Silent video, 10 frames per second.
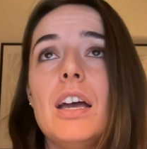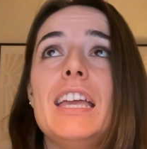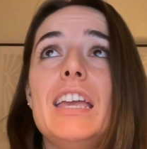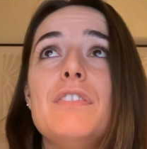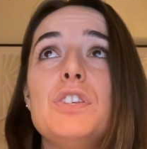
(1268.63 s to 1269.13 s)

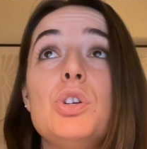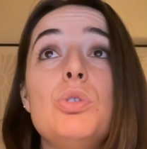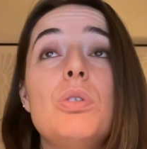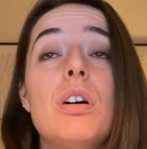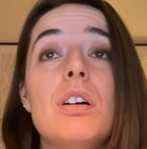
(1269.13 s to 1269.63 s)
If
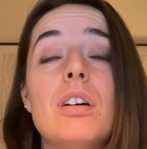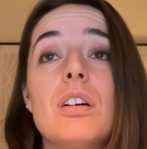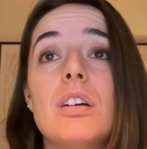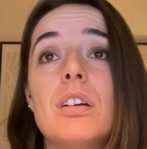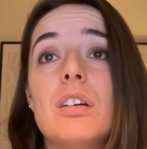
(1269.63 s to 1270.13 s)
you
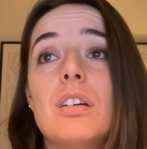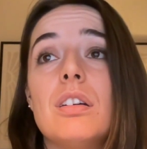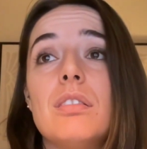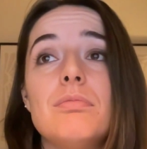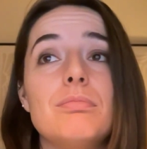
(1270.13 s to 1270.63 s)

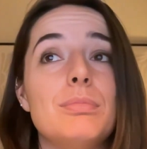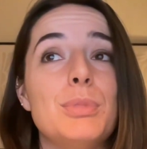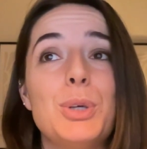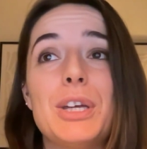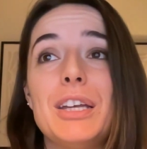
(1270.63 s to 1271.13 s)
are
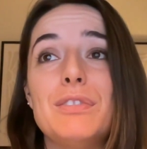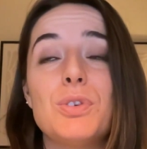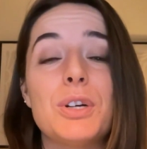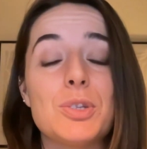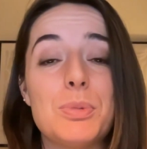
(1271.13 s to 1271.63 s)
looking
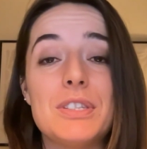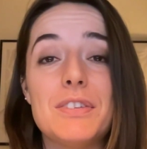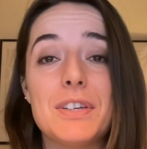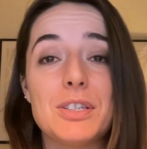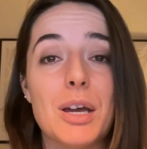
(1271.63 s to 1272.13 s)
for a
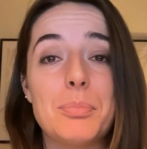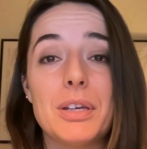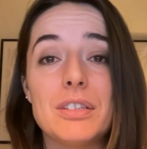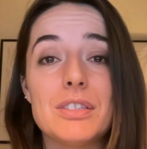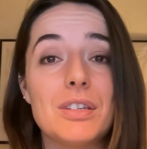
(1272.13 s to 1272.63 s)
specific
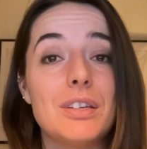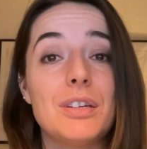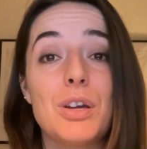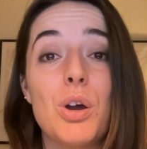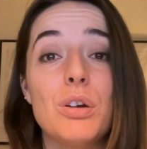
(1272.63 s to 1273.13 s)
topic
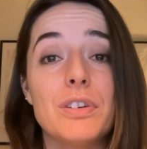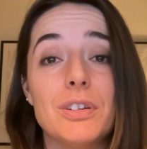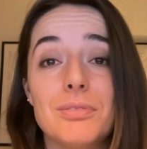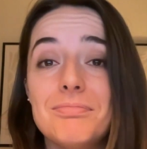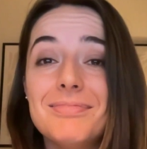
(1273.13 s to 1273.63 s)
to go
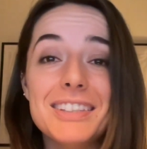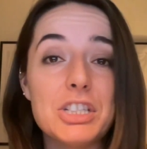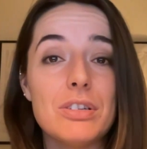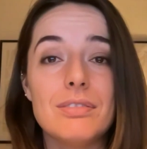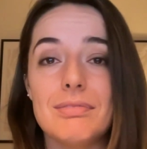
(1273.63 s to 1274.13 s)
over,
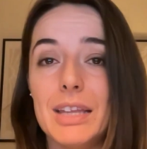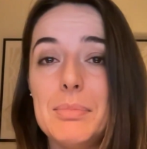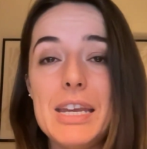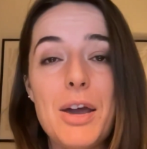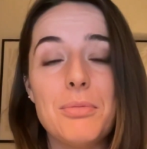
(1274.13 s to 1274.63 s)
let
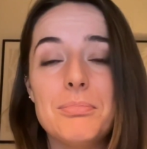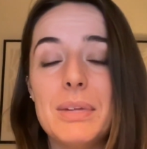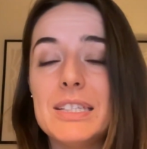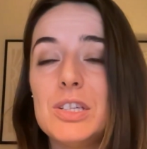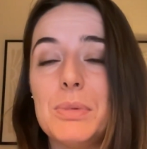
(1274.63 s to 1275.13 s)
me know.
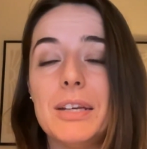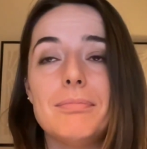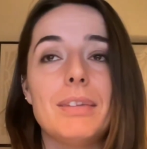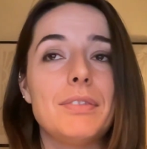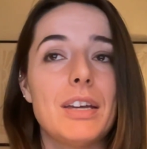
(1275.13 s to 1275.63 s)
Message me.
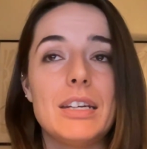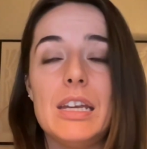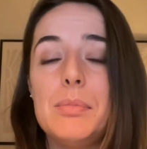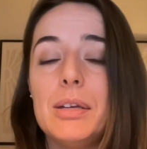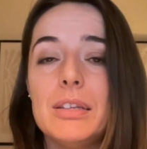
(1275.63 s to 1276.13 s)
I've got an
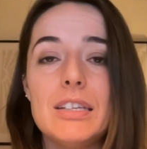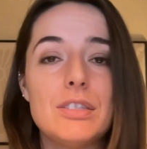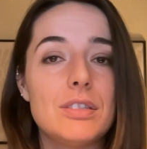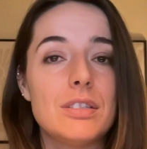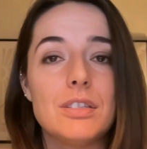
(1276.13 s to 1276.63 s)
email
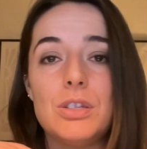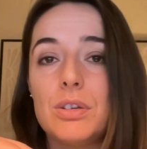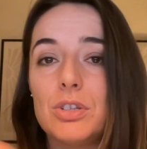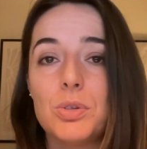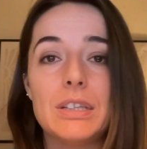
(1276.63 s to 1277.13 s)
list. You
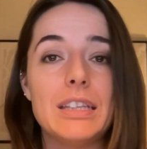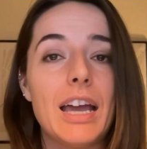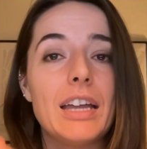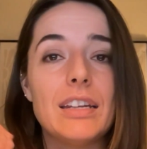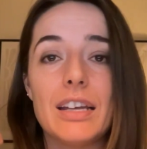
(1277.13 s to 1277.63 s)
can join
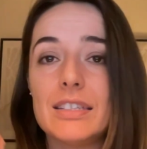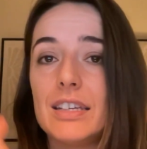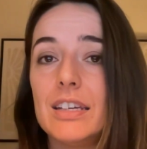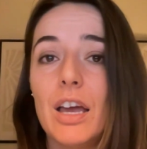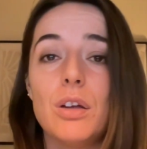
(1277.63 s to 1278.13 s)
that. I
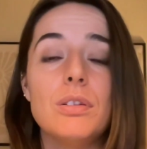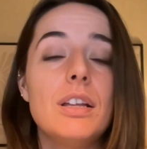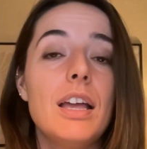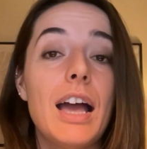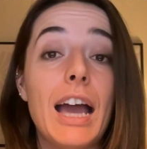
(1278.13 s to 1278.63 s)
send out
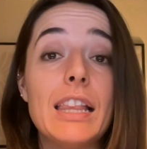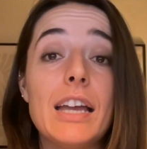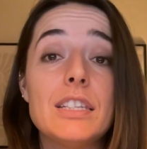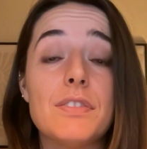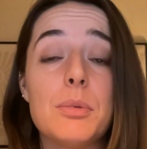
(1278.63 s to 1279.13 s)

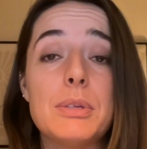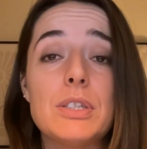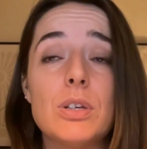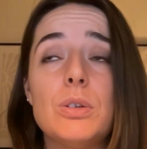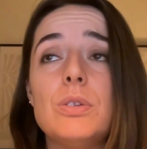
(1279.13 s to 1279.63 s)
highlights of
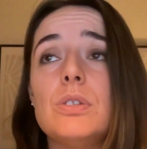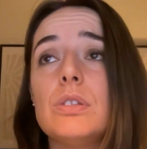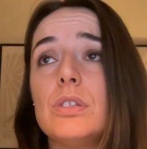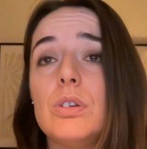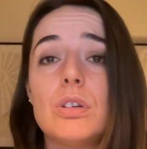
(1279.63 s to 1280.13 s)

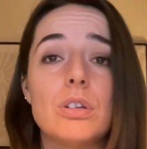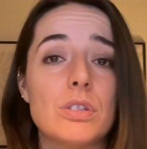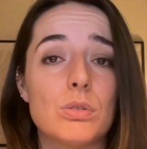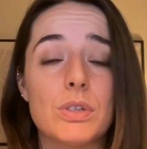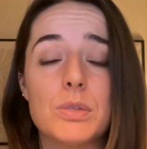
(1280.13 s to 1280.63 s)
episodes. You can
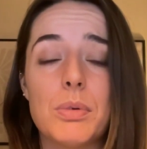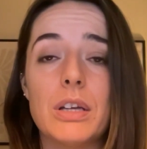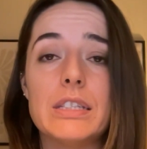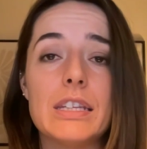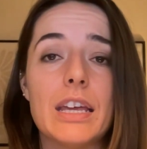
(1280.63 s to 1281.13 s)
also
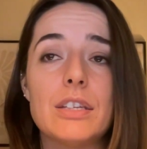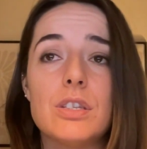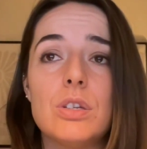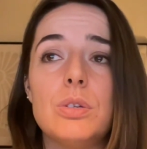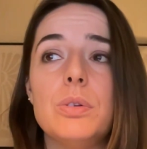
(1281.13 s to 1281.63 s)
respond to that
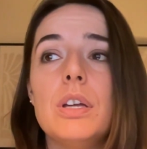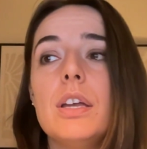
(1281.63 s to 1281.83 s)
too.